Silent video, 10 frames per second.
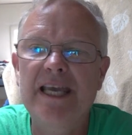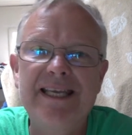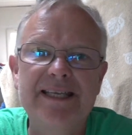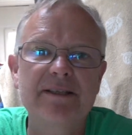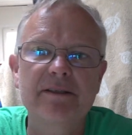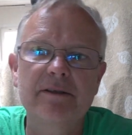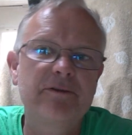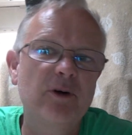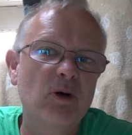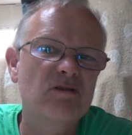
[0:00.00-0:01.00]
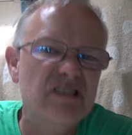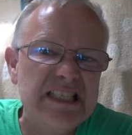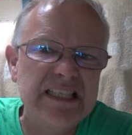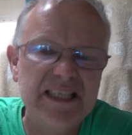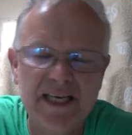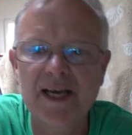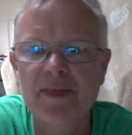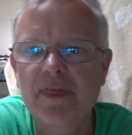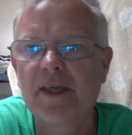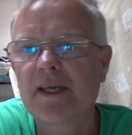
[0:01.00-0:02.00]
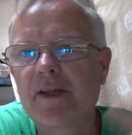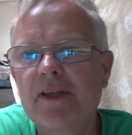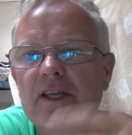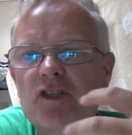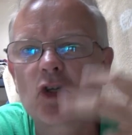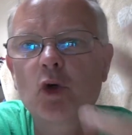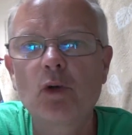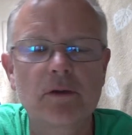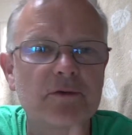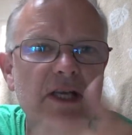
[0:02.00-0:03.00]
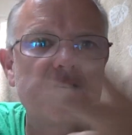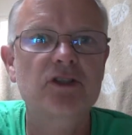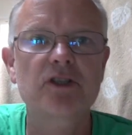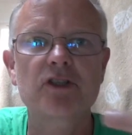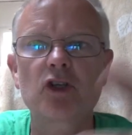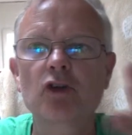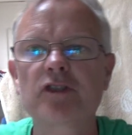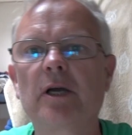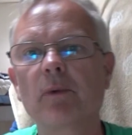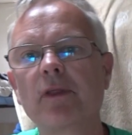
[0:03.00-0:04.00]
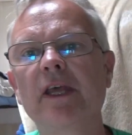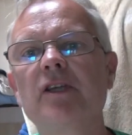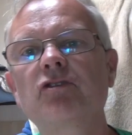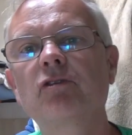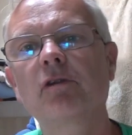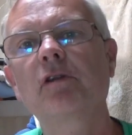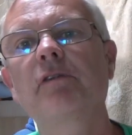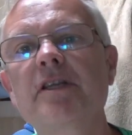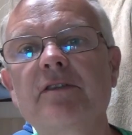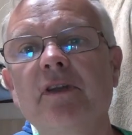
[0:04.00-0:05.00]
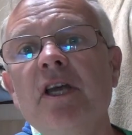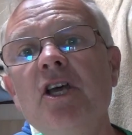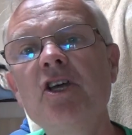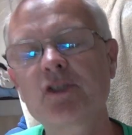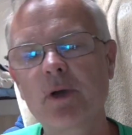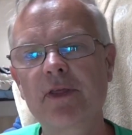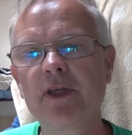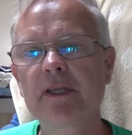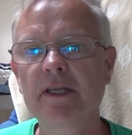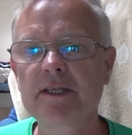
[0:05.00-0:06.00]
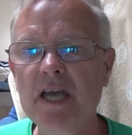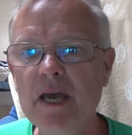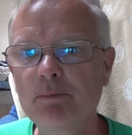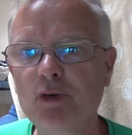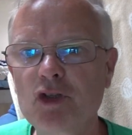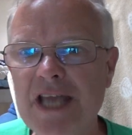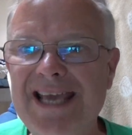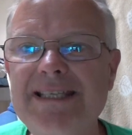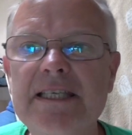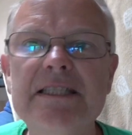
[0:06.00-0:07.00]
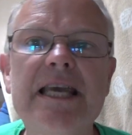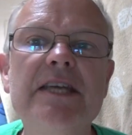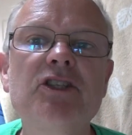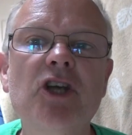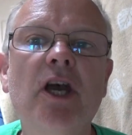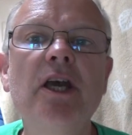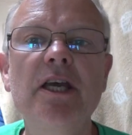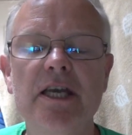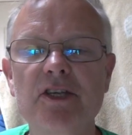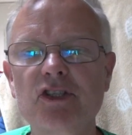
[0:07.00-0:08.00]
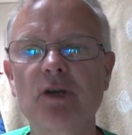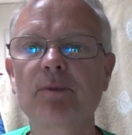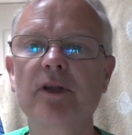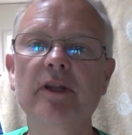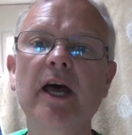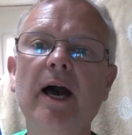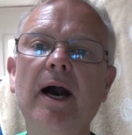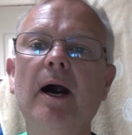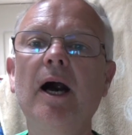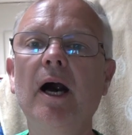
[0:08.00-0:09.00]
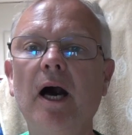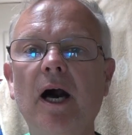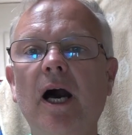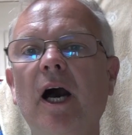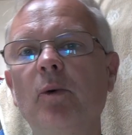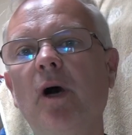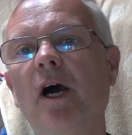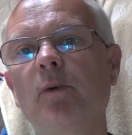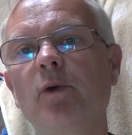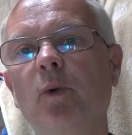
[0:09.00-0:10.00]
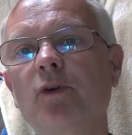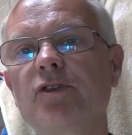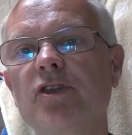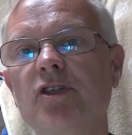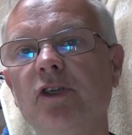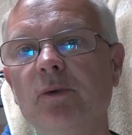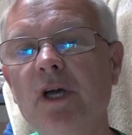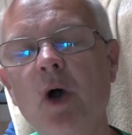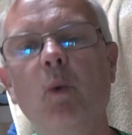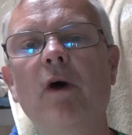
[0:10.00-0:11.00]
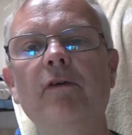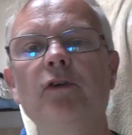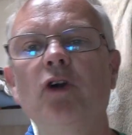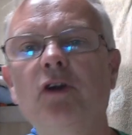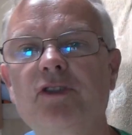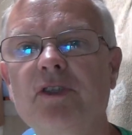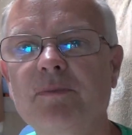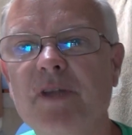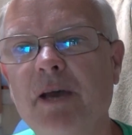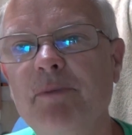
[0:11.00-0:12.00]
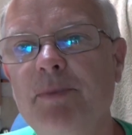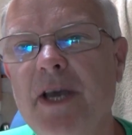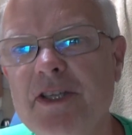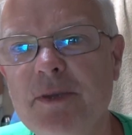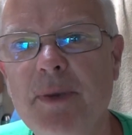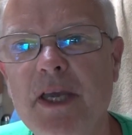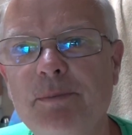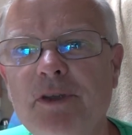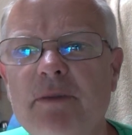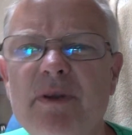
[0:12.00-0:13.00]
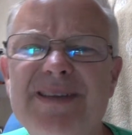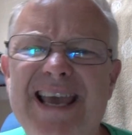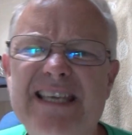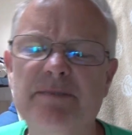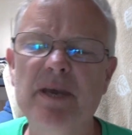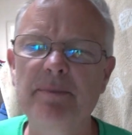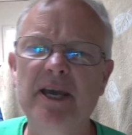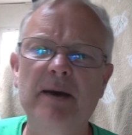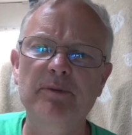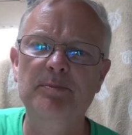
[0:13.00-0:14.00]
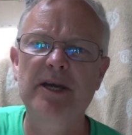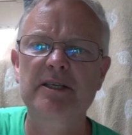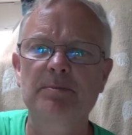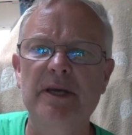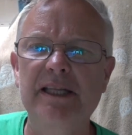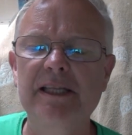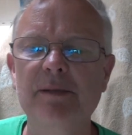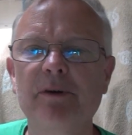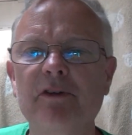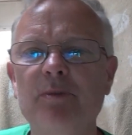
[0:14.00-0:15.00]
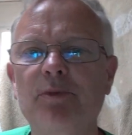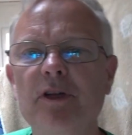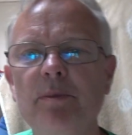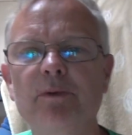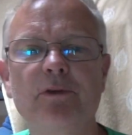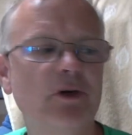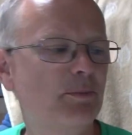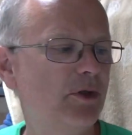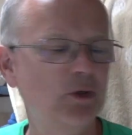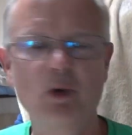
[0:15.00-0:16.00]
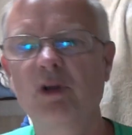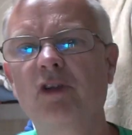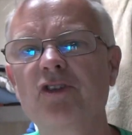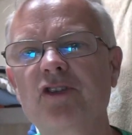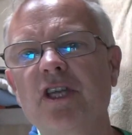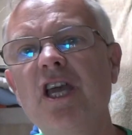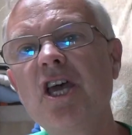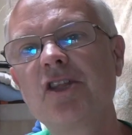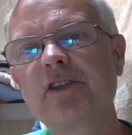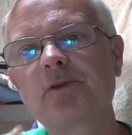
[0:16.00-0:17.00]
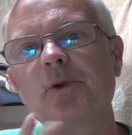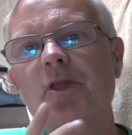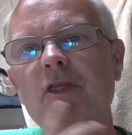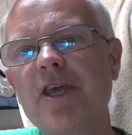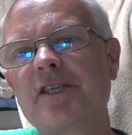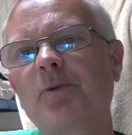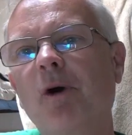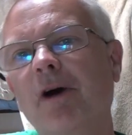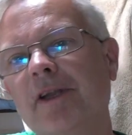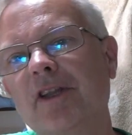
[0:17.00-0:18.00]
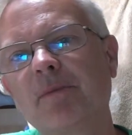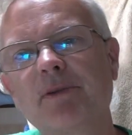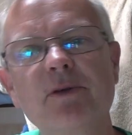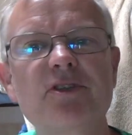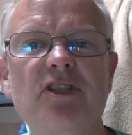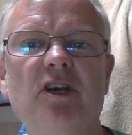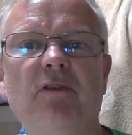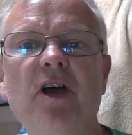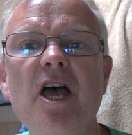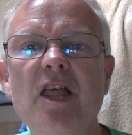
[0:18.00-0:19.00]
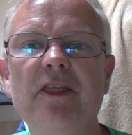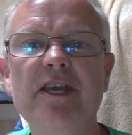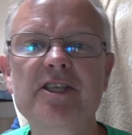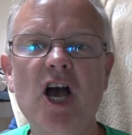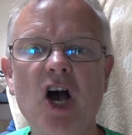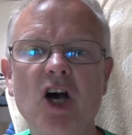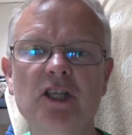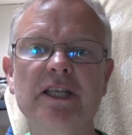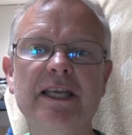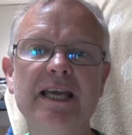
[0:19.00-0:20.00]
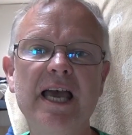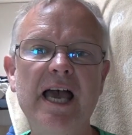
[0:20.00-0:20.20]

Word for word: in it for, really. I think it's the call of nature, this contact with nature and all the rest of it. So I think that protecting nature is something that I would want to do. Whether or not I'm prepared to pay a premium, yes, maybe I'm prepared to pay a little bit of a premium for it, but in all honesty, between this one and the blue stuff, there's hardly